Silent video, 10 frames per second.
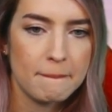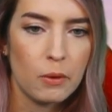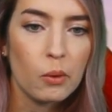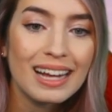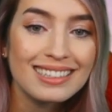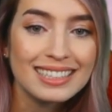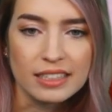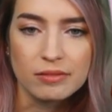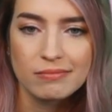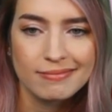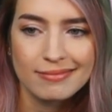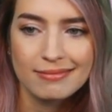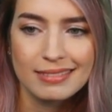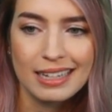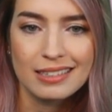Or LD. Nana
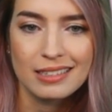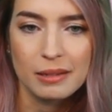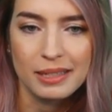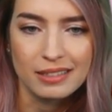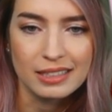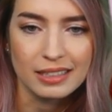Dom LD.